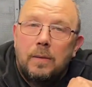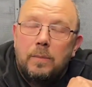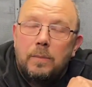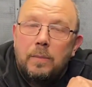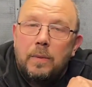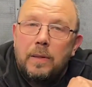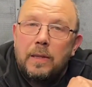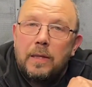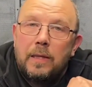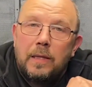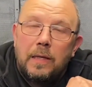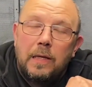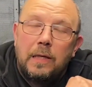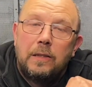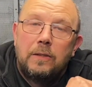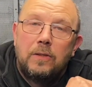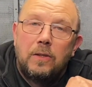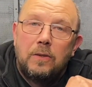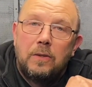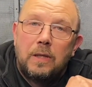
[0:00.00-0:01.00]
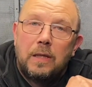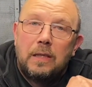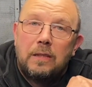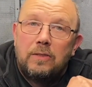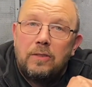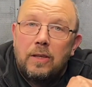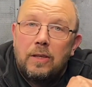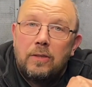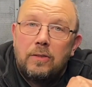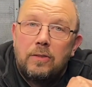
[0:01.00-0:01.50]
with a
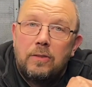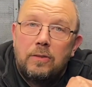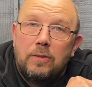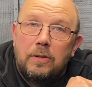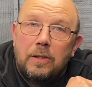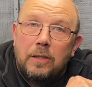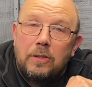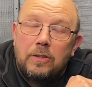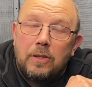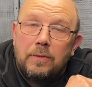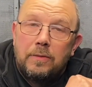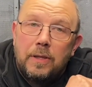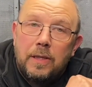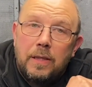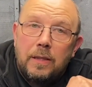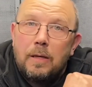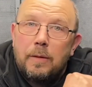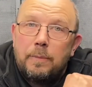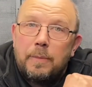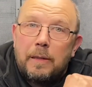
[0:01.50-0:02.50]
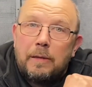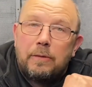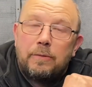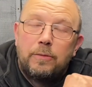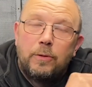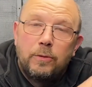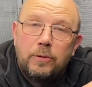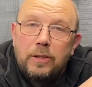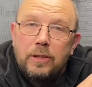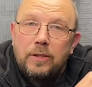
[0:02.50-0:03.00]
32-36 DGOE, a pair of
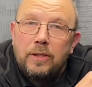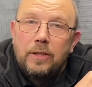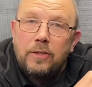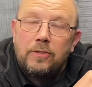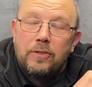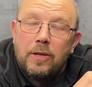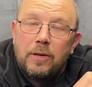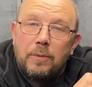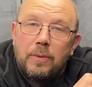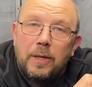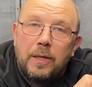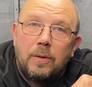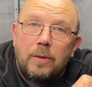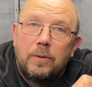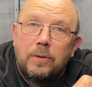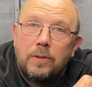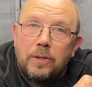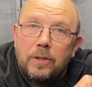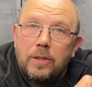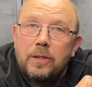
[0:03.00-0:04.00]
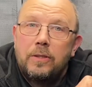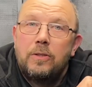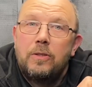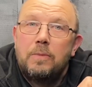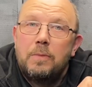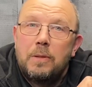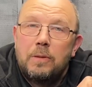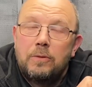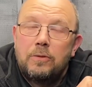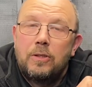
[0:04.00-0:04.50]
40 DCOE on
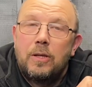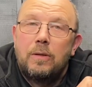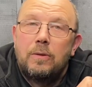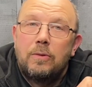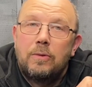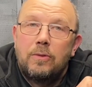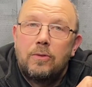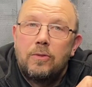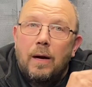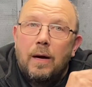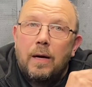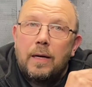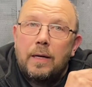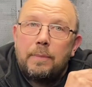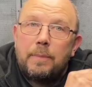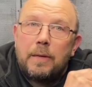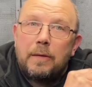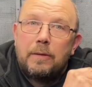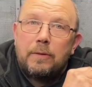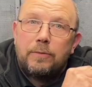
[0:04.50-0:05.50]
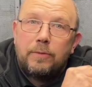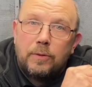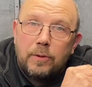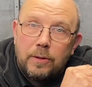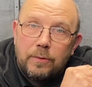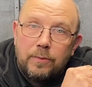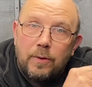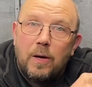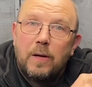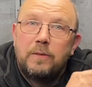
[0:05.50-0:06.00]
32mm chokes, and a pair of
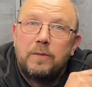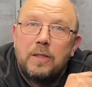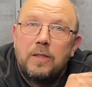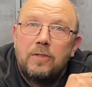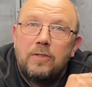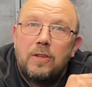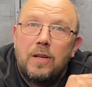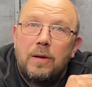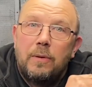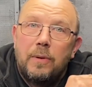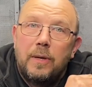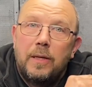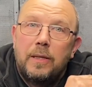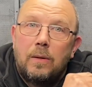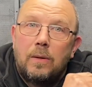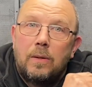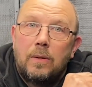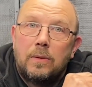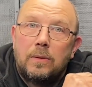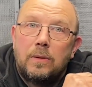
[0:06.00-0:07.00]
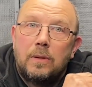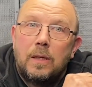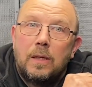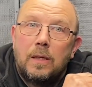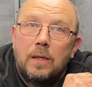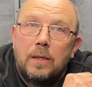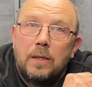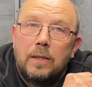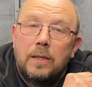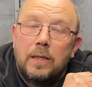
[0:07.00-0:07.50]
45 DCOE on
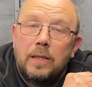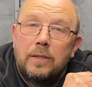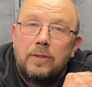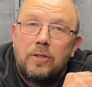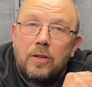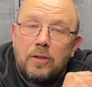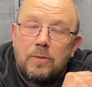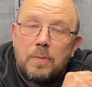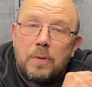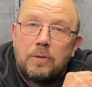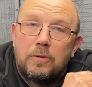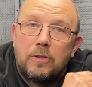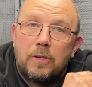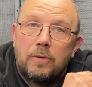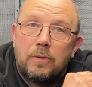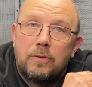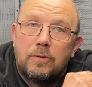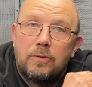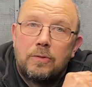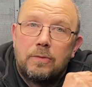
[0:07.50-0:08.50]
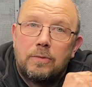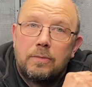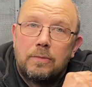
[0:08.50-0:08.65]
36mm chokes.